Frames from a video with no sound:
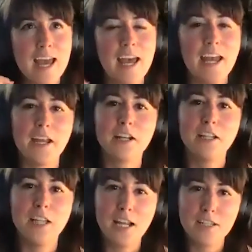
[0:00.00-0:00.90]

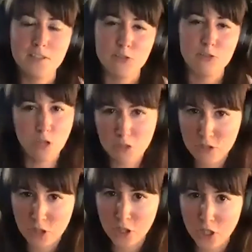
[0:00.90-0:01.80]
analyze the
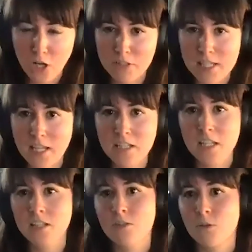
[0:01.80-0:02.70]
structure of a
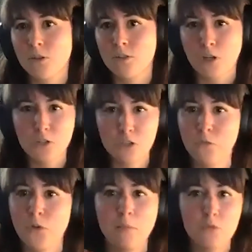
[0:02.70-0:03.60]
sentence or the structure
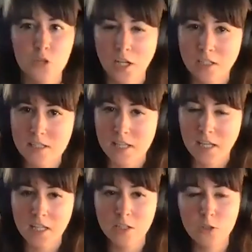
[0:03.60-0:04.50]
of what I'm trying to
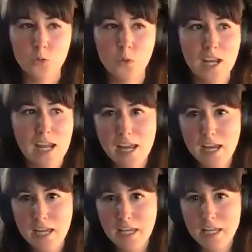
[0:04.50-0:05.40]
say in a new way.
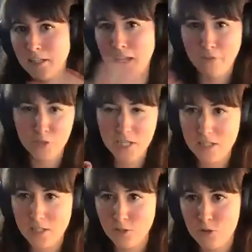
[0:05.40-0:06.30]
And in
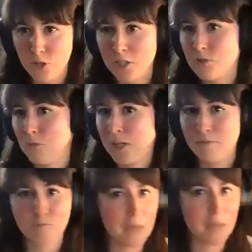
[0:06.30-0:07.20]
advertising, you're trying to
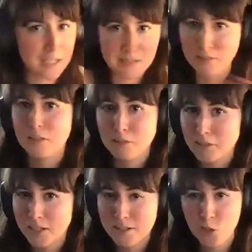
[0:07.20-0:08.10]
write as
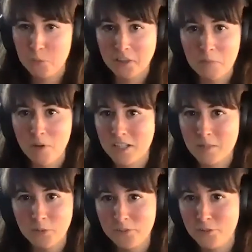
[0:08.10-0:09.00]
little as humanly
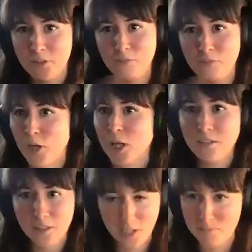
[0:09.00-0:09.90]
possible to
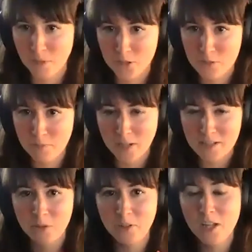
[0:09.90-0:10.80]
convey as much as
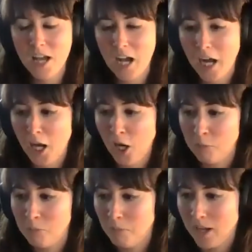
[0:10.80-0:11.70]
possible.
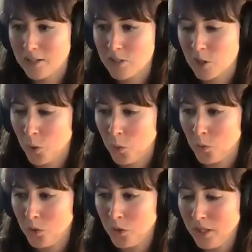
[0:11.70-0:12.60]
And
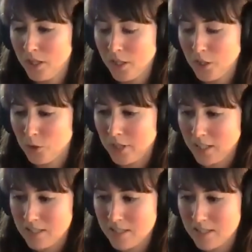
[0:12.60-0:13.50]
so,
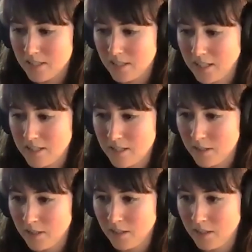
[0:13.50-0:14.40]
that's
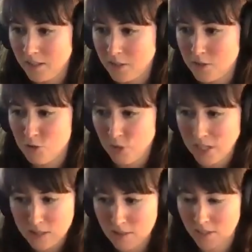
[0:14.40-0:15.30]
a
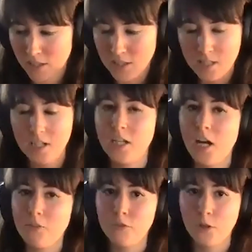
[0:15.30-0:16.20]
strength that I think I've
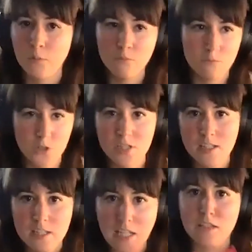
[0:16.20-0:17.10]
got from
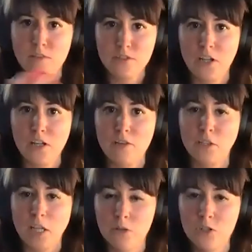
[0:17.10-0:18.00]
just intensive study of a
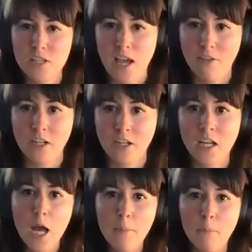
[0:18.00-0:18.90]
language, is having
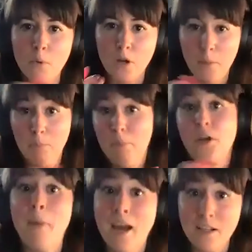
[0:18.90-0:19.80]
a
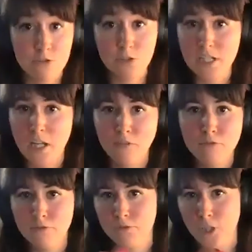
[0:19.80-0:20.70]
better mastery of
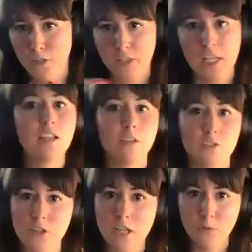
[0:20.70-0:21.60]
the
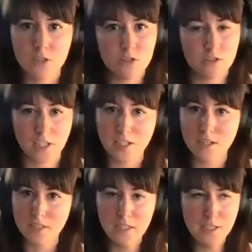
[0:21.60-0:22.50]
English language. Like,
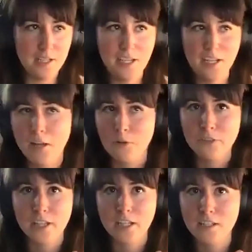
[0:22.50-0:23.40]
I
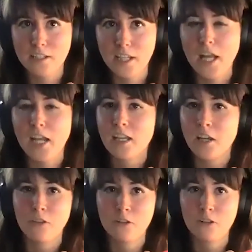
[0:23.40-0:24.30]
don't think any
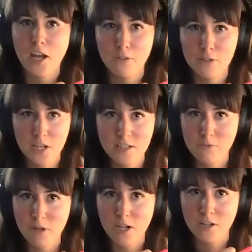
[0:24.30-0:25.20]
other
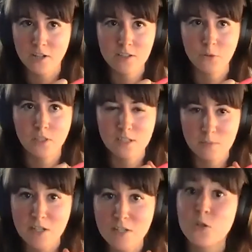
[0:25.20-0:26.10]
advertising writer is going to
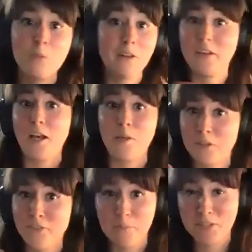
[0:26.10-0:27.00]
speak to you about an
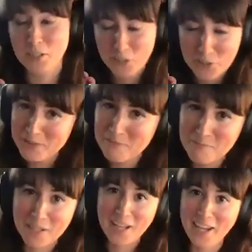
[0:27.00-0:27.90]
ablative absolute,
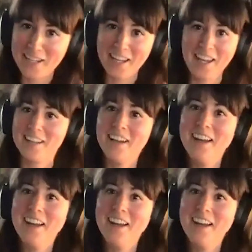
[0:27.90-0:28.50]
but I can.